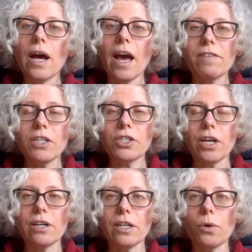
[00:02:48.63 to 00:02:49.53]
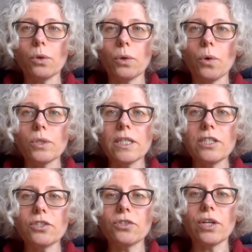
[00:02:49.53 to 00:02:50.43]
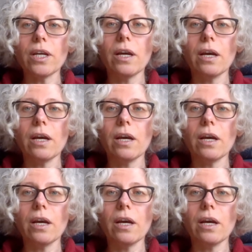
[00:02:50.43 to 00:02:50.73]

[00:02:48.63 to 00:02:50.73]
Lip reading: have a share in Holocaust history.